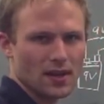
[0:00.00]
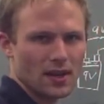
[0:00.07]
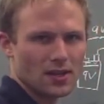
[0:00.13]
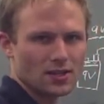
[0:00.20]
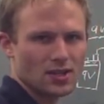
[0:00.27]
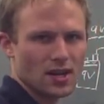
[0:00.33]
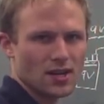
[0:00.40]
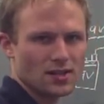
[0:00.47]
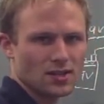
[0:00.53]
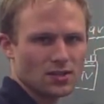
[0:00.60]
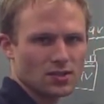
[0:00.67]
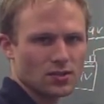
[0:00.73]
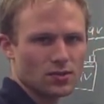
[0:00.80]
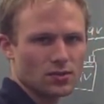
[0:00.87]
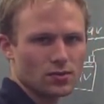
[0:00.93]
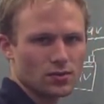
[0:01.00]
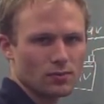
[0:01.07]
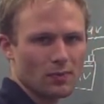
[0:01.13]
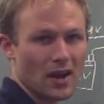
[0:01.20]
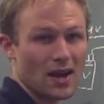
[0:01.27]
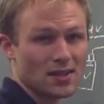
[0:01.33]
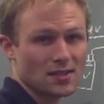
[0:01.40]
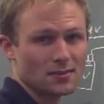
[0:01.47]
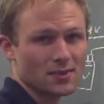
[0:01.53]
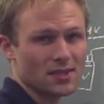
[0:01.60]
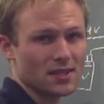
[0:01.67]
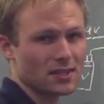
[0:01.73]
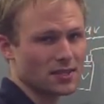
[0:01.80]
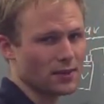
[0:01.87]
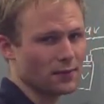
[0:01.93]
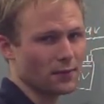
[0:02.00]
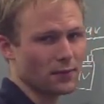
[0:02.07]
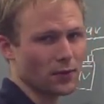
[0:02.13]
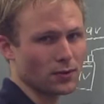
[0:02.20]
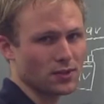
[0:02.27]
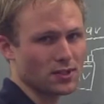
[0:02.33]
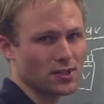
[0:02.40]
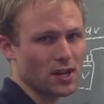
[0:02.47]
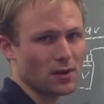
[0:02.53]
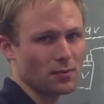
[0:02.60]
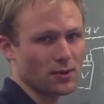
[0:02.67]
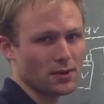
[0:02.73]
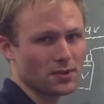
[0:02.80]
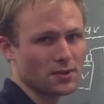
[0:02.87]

and change it to possibly a different voltage output.